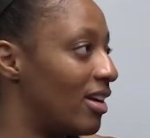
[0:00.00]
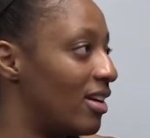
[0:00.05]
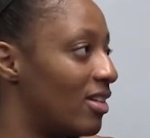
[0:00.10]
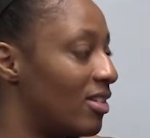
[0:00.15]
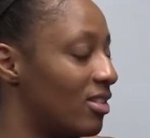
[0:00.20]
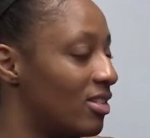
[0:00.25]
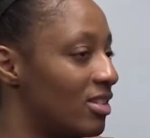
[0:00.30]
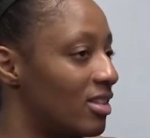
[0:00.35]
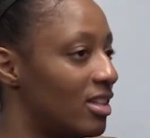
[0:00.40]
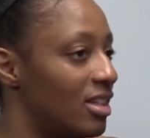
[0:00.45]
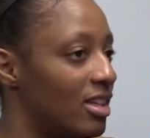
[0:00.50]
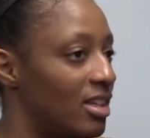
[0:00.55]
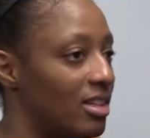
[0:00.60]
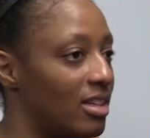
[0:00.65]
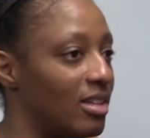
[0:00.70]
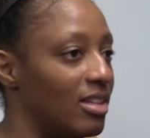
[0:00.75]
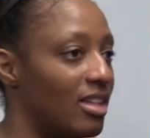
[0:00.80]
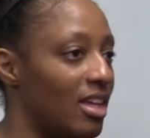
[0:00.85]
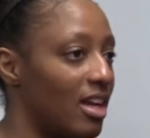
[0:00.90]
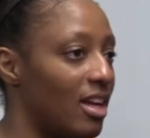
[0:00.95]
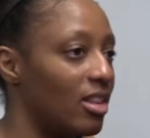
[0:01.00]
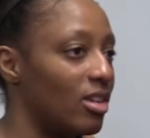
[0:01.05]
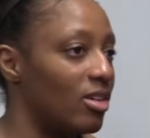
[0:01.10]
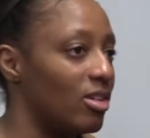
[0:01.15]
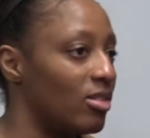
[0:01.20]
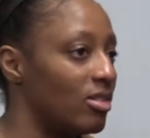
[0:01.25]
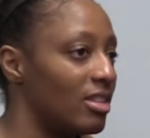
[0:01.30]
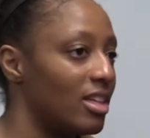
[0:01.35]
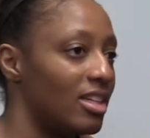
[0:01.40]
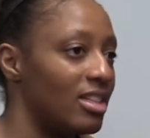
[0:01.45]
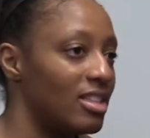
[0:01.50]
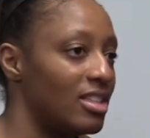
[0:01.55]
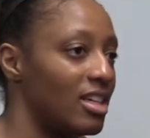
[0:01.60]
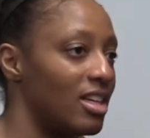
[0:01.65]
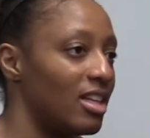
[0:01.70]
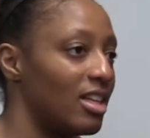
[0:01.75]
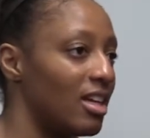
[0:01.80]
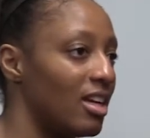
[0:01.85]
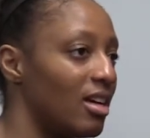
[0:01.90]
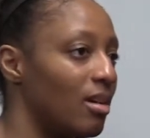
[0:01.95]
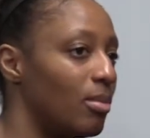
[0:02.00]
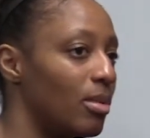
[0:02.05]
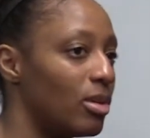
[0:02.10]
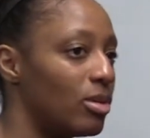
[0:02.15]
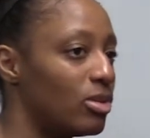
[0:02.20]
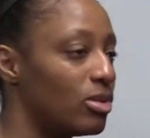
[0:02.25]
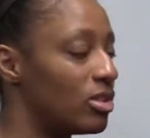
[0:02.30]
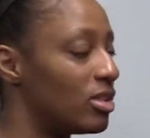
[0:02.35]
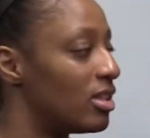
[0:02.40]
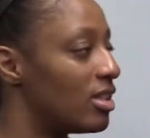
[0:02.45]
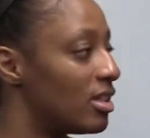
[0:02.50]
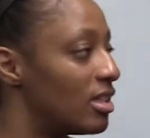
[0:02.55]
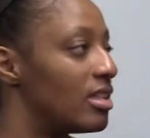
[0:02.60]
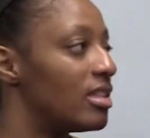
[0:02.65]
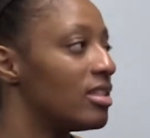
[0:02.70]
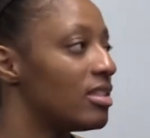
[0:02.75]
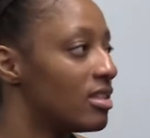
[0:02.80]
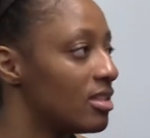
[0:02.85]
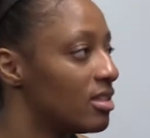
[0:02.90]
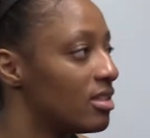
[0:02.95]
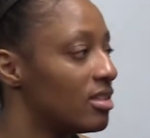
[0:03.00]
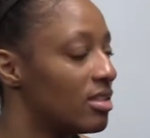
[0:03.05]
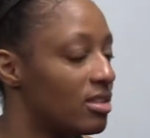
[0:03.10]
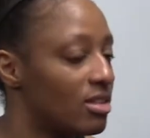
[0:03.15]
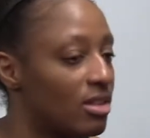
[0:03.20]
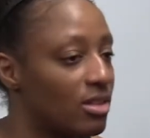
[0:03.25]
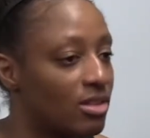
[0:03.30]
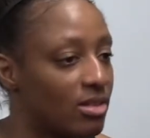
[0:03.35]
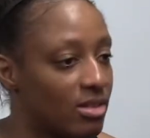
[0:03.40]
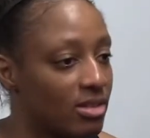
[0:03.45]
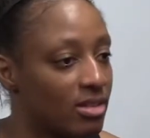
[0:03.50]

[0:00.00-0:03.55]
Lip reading: And that alone, like, said a lot about who she is. So.